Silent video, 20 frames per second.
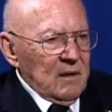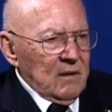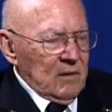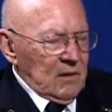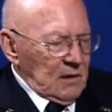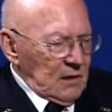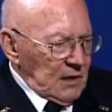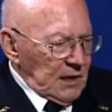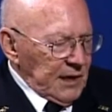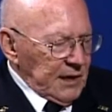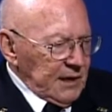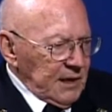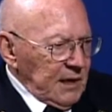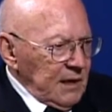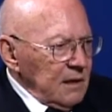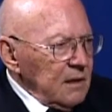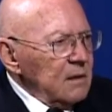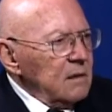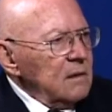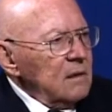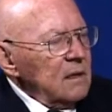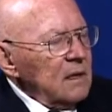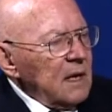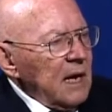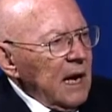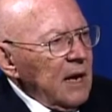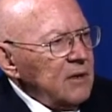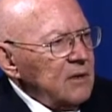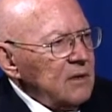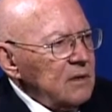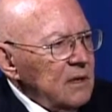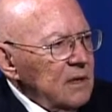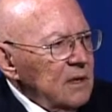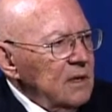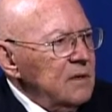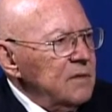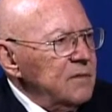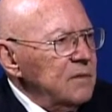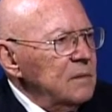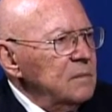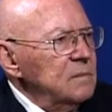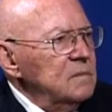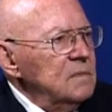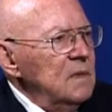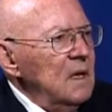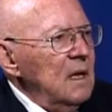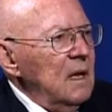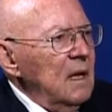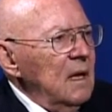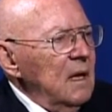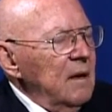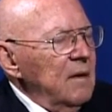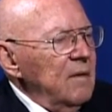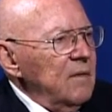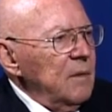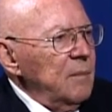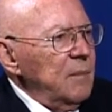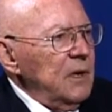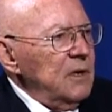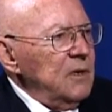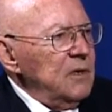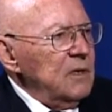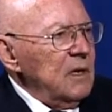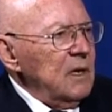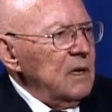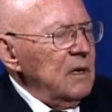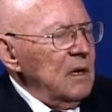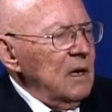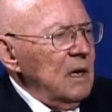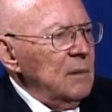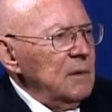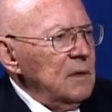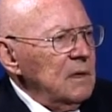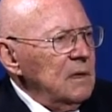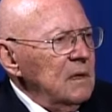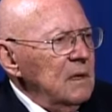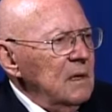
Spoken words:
collecting casualties from Incheon Harbor.